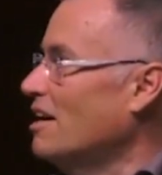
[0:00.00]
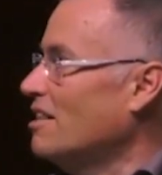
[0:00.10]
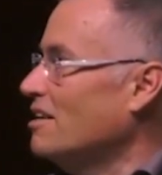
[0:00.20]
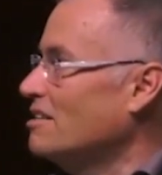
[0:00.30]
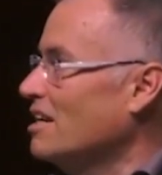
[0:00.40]
I
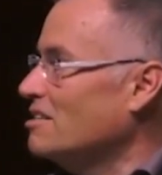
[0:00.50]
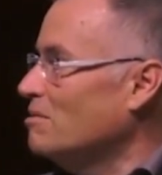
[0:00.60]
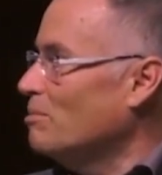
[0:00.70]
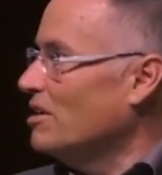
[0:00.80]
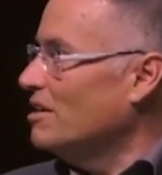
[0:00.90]
think he's
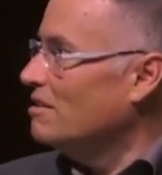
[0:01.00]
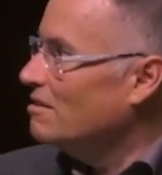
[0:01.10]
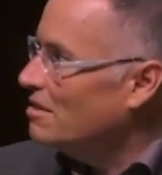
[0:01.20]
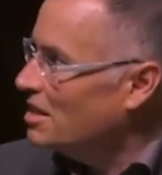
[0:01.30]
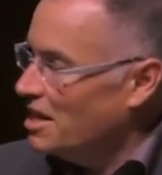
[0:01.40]
actually playing
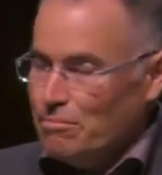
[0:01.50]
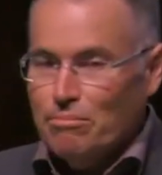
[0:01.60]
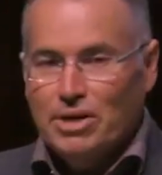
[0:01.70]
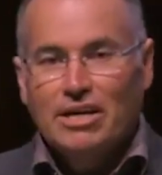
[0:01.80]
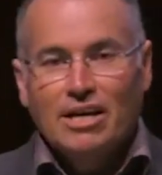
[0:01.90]
a game,
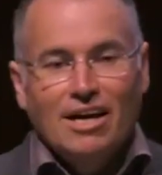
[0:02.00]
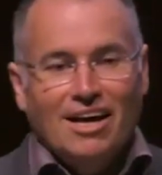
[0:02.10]
but